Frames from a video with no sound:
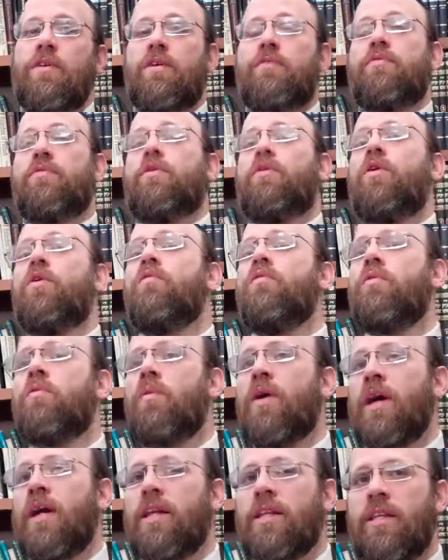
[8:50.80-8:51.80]
you're
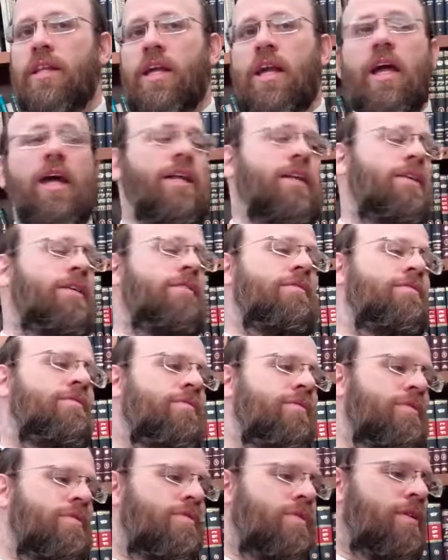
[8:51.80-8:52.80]
overweight and you're
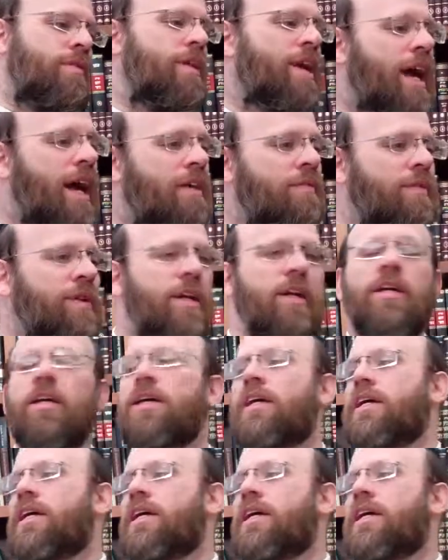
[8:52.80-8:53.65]
very heavy,